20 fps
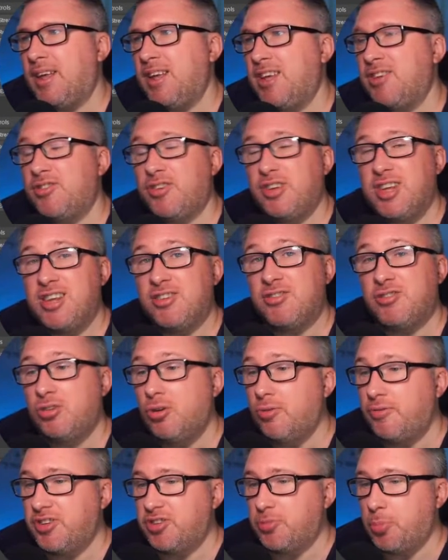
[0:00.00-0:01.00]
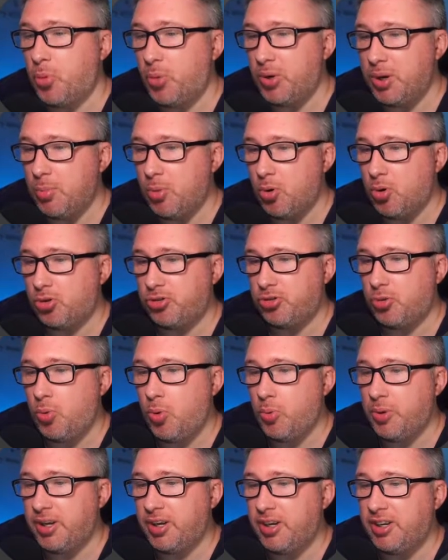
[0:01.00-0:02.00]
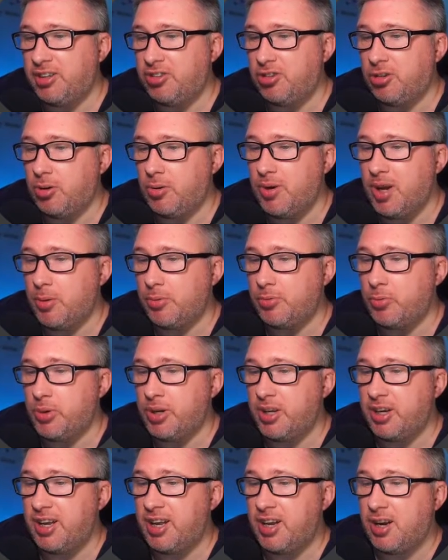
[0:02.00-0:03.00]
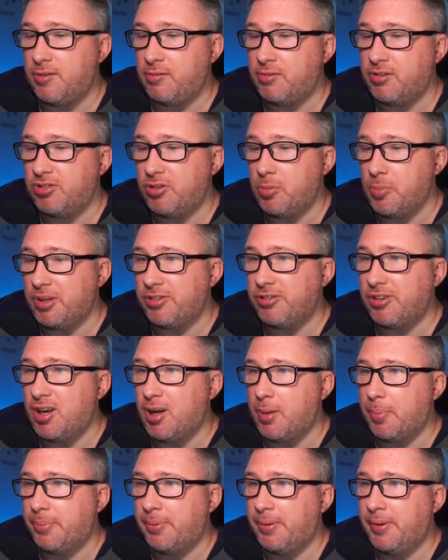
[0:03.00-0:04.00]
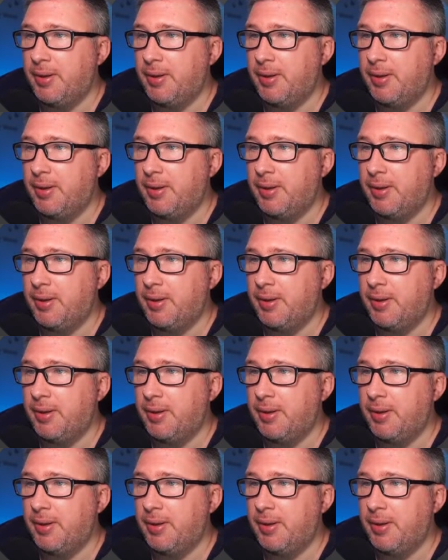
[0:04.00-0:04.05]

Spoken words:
It's not visible anymore. So what we're going to need to do now is we're going to head over into MixItUp.